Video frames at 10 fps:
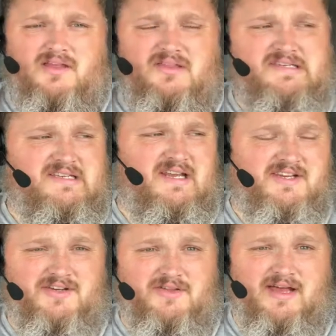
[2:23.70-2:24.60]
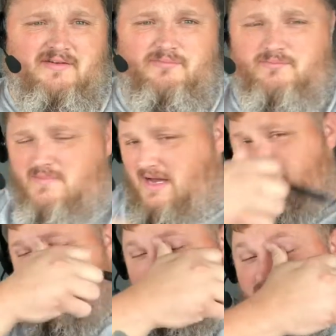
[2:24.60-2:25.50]
This is an issue that
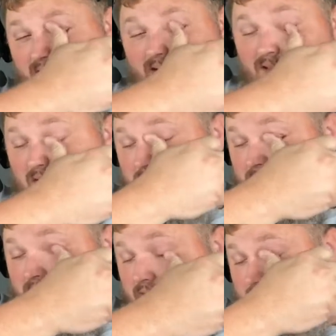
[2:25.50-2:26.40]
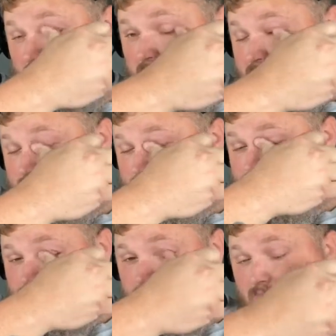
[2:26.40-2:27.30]
I've been seeing a lot of lately,
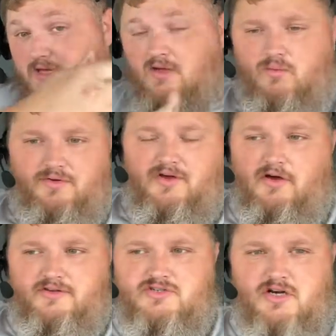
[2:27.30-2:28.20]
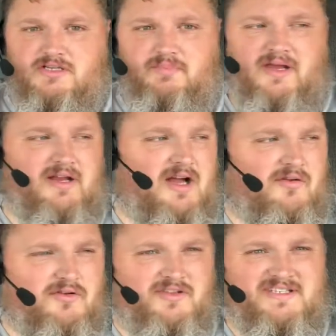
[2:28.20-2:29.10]
though, with all the trucks being
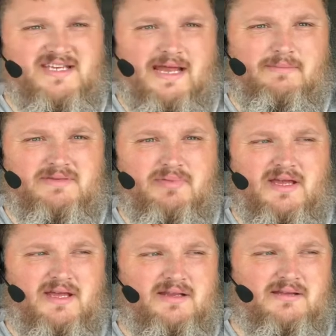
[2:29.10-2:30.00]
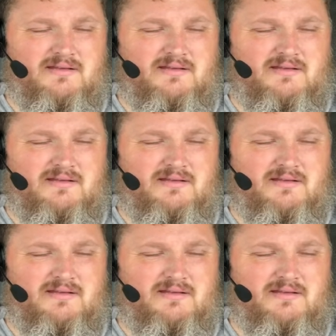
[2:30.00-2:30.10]
governed the same speed.